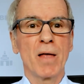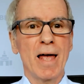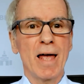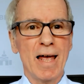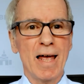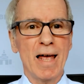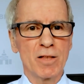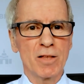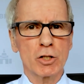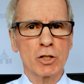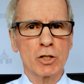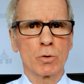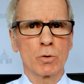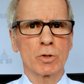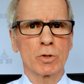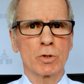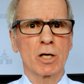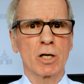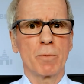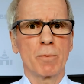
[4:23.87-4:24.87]
in the
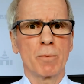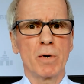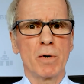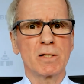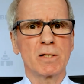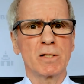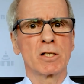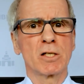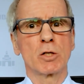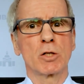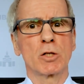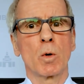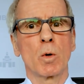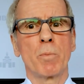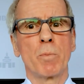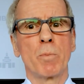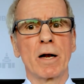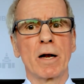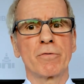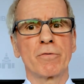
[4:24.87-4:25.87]
short term, businesses will
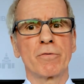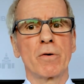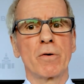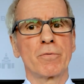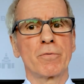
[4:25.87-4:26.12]
benefit